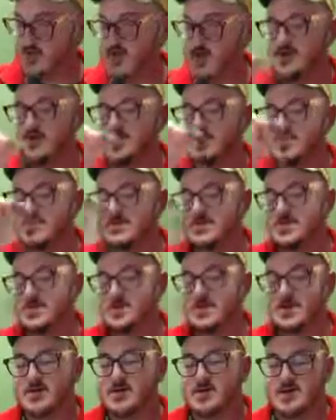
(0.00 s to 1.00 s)
Okay,
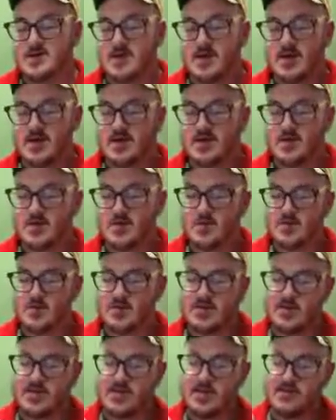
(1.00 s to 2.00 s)
so how this
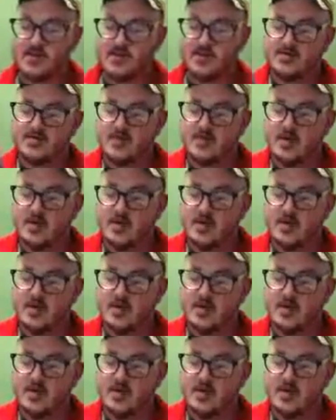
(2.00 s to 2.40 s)
works out?